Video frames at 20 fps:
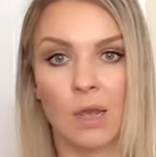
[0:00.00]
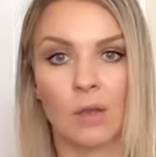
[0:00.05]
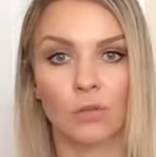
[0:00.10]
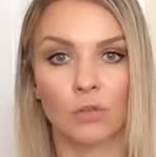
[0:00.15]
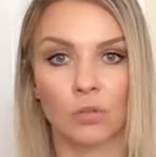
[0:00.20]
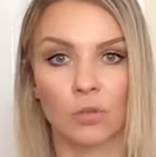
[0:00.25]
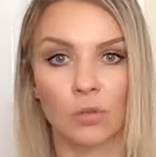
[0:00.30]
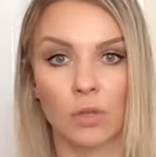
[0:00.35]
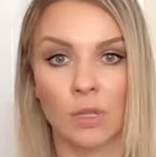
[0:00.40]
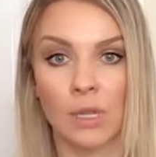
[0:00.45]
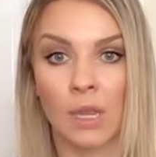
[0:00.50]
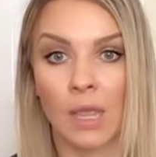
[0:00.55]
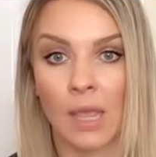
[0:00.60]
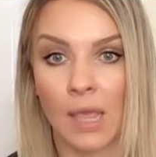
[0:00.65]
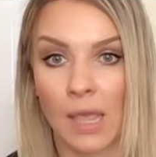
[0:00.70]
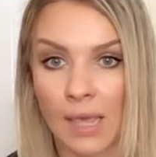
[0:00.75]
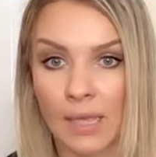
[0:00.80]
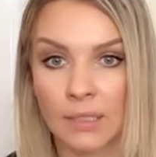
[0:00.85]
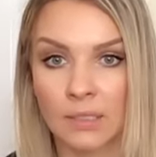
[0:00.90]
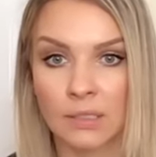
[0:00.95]
to
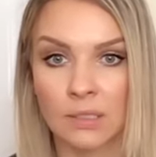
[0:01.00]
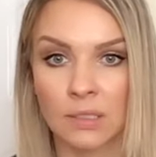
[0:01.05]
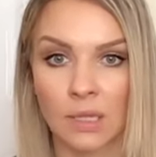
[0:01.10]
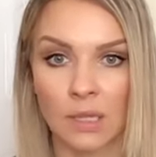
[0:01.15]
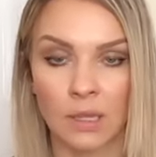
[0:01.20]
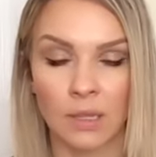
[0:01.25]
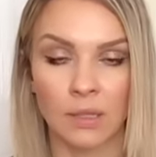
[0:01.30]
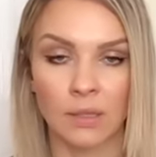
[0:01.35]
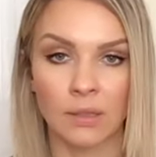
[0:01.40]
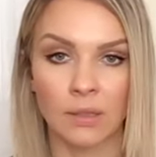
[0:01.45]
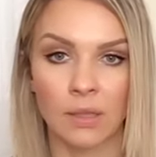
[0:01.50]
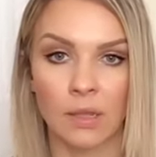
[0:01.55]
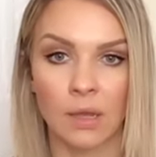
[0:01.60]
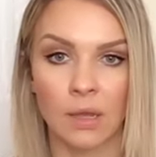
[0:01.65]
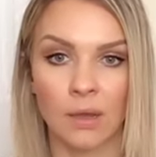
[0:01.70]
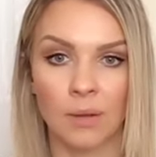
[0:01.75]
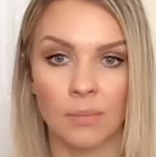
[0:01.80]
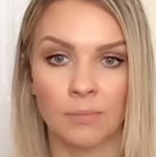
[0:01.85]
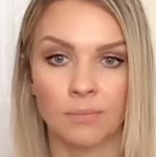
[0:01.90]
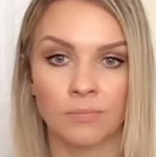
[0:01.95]
enhance and
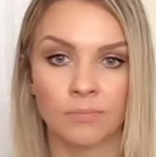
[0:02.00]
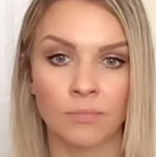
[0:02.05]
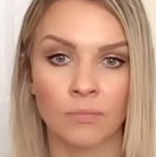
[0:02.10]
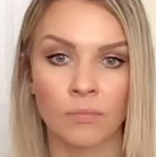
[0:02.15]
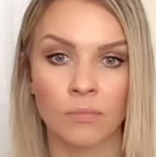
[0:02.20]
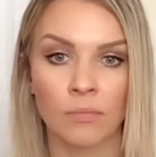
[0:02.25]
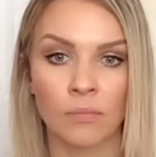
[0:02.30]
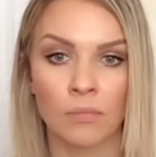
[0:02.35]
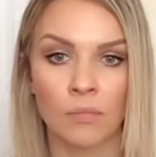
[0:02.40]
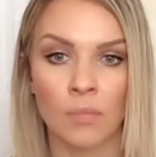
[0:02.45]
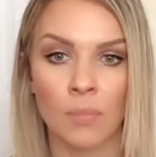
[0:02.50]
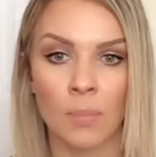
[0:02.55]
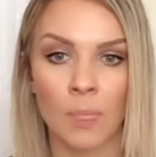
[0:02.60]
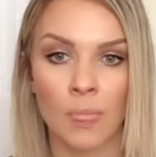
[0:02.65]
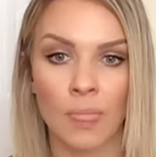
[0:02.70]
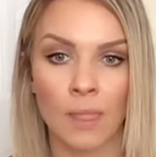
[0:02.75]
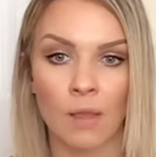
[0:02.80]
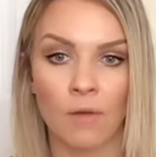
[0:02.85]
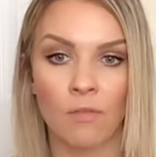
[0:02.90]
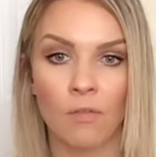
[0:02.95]

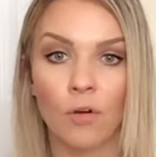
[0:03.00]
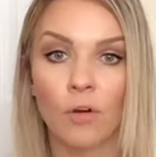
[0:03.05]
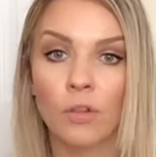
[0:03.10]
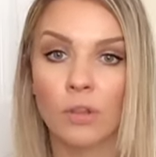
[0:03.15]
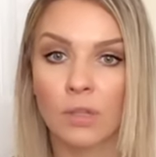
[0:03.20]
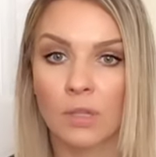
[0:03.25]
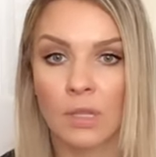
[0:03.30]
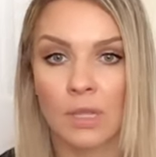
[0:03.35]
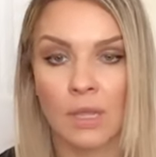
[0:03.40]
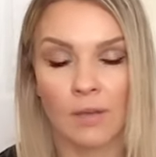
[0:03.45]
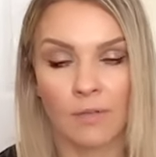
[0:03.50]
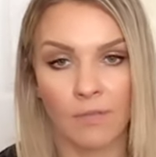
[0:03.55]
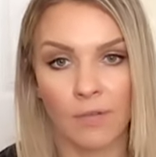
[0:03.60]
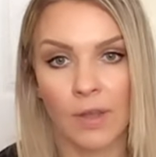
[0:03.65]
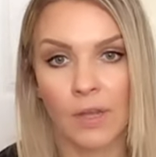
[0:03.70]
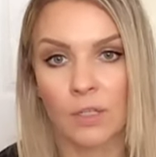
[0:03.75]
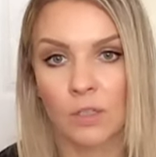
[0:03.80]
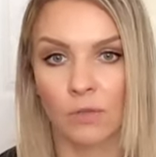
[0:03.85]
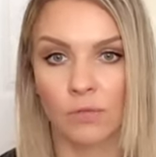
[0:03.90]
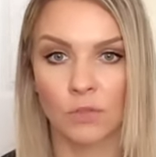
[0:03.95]
further the
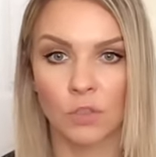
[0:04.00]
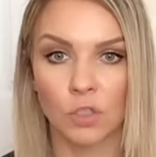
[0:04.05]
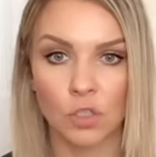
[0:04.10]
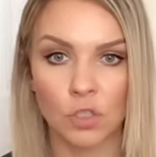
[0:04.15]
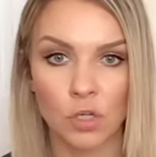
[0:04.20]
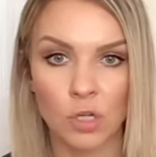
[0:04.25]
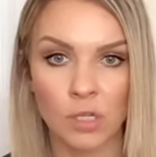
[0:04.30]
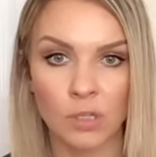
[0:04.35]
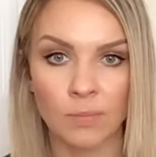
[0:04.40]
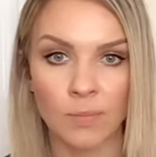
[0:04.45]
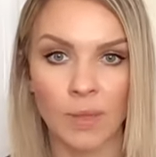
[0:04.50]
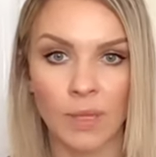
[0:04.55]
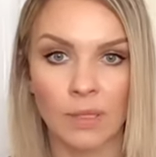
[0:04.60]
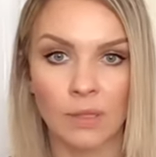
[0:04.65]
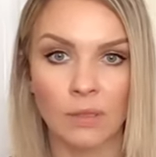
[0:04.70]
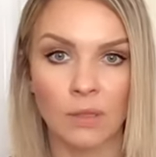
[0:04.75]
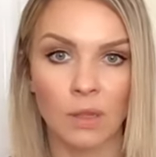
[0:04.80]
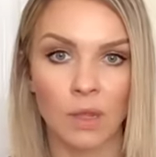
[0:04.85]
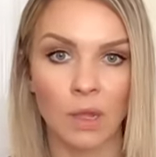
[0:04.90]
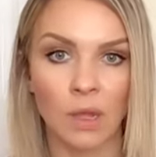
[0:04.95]
effect of the
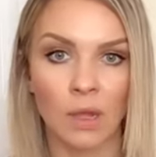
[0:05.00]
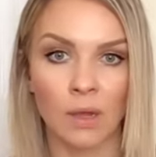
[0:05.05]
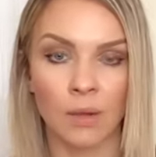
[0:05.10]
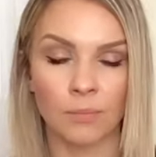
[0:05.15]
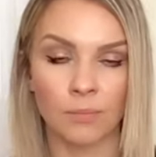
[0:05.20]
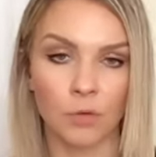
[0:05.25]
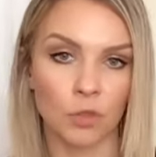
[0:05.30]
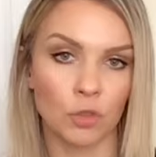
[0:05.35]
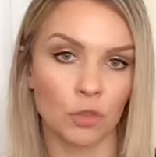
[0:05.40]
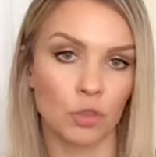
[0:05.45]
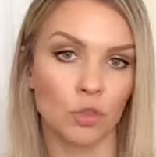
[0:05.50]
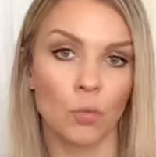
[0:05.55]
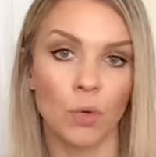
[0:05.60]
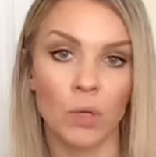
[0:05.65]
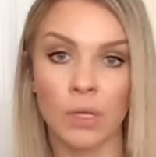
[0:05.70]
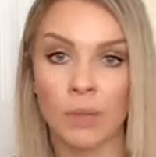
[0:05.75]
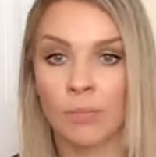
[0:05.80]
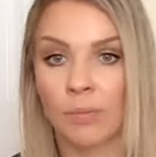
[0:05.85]
treatment, because you want to